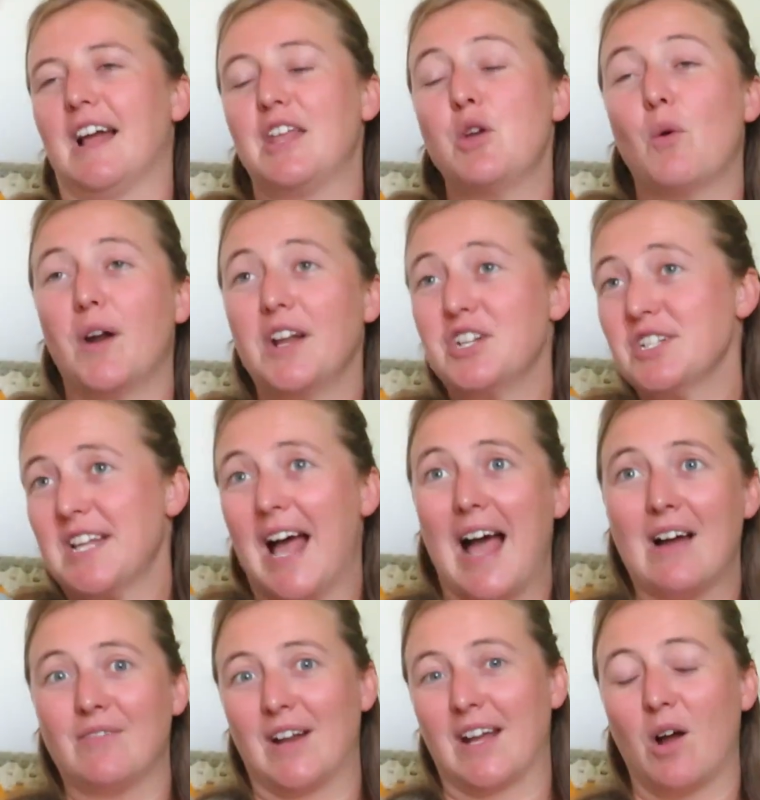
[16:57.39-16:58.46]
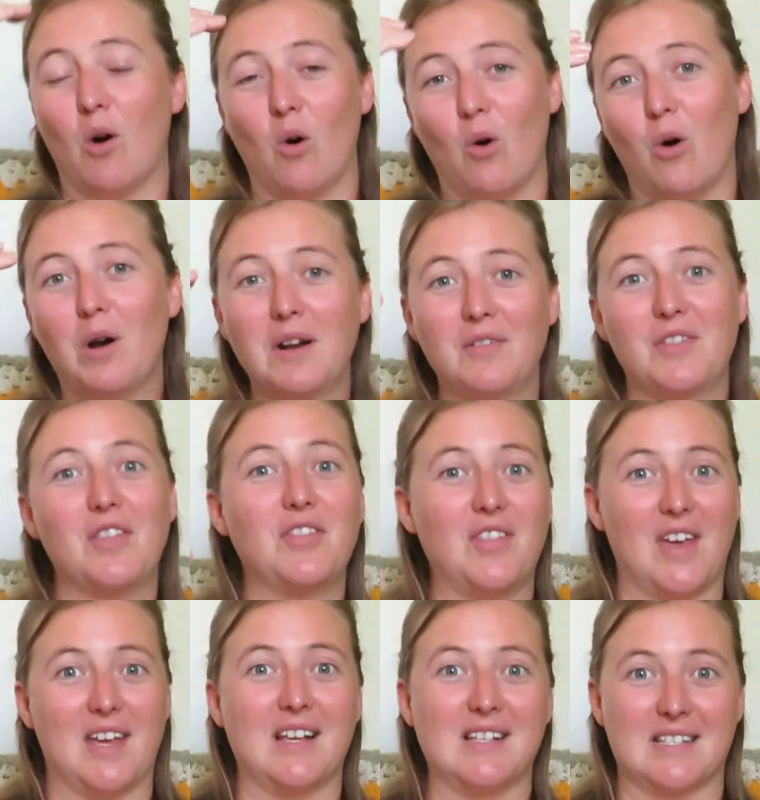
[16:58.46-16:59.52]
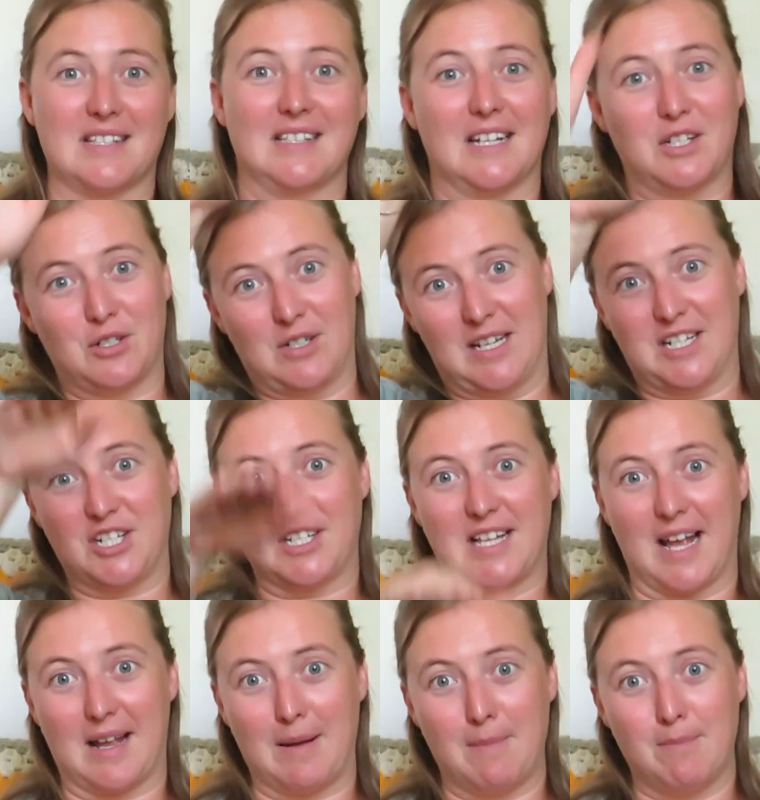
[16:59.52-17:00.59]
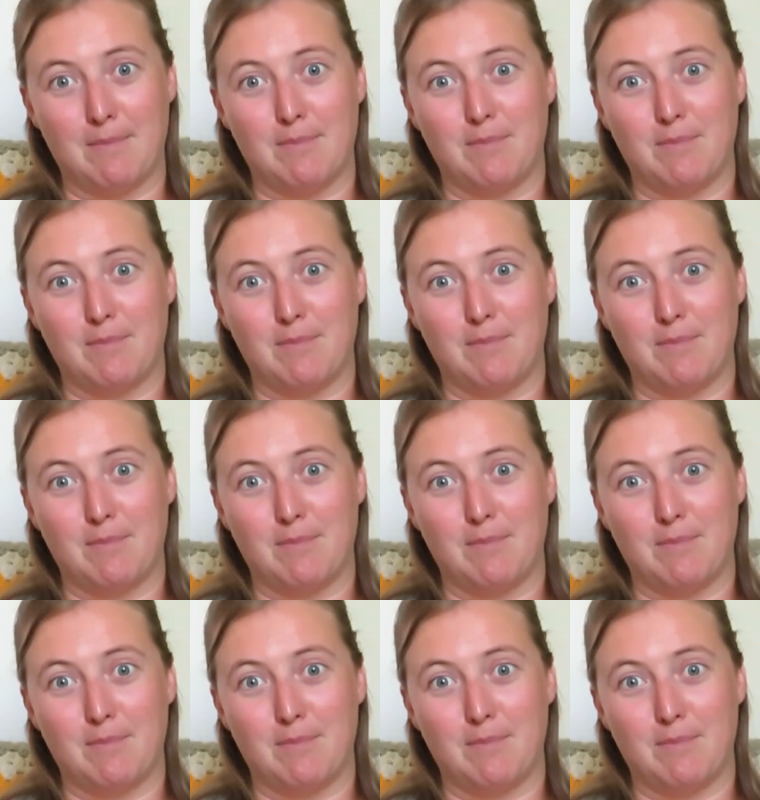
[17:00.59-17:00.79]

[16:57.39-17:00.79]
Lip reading: You want to just have like all of the things literally just like